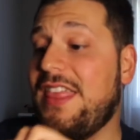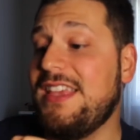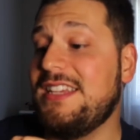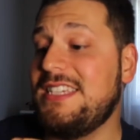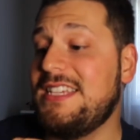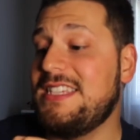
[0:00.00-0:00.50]

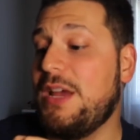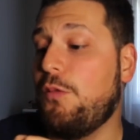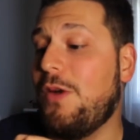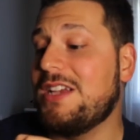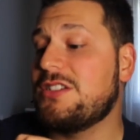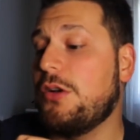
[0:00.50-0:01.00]
This is a
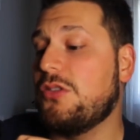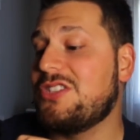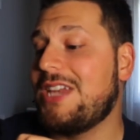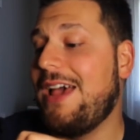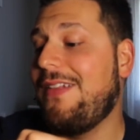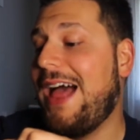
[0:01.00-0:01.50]
West Coast
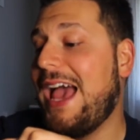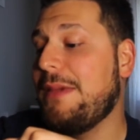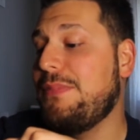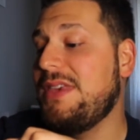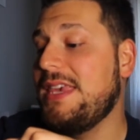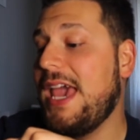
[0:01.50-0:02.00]
style
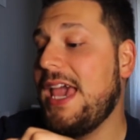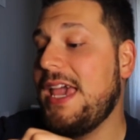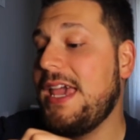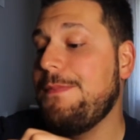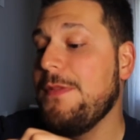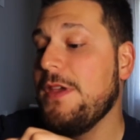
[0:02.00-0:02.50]
IPA.